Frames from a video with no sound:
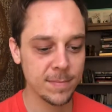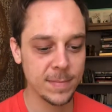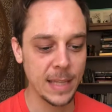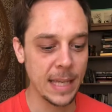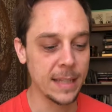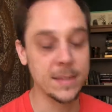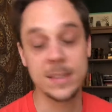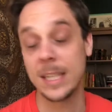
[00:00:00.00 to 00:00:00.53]

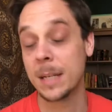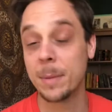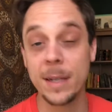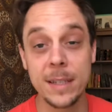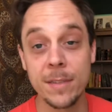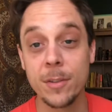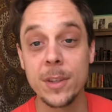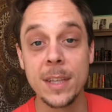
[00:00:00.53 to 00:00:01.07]
they sing about
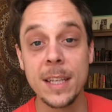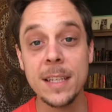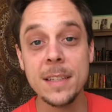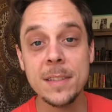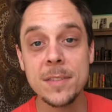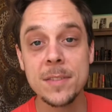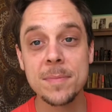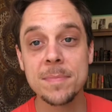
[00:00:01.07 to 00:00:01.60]
different
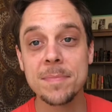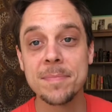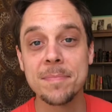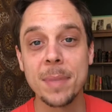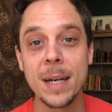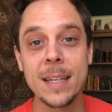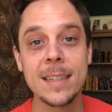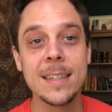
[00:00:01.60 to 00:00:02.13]
things,
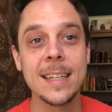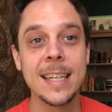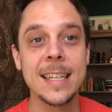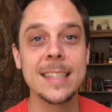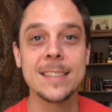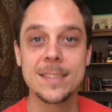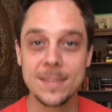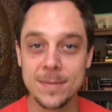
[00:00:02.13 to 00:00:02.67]
but it
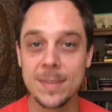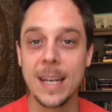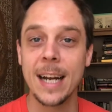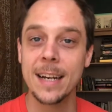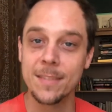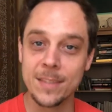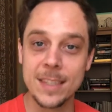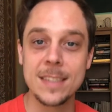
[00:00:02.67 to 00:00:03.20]
is
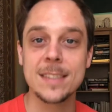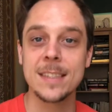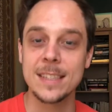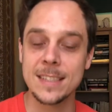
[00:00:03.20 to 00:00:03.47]
kind of this